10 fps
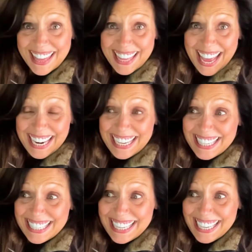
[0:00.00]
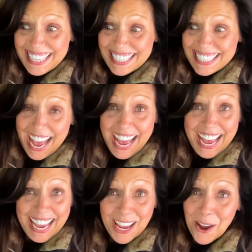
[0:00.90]
That is it.
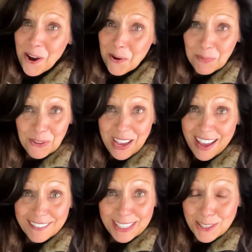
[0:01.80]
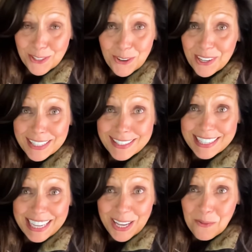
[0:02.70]
I hope you have enjoyed
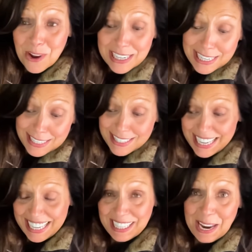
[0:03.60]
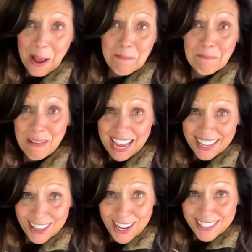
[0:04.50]
seeing what is in my
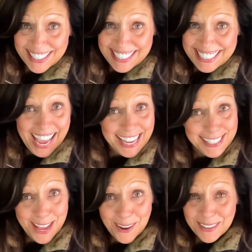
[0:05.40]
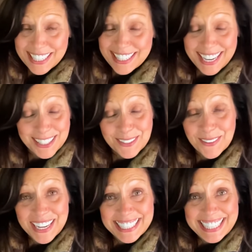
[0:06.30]
closet. As always, thanks for
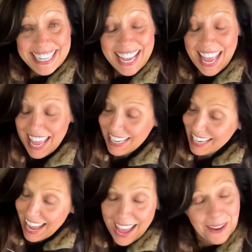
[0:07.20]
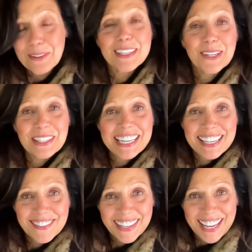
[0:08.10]
watching, and I will see you in the
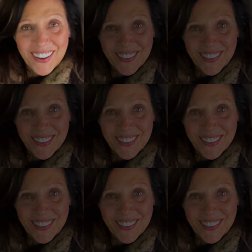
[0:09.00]
next video.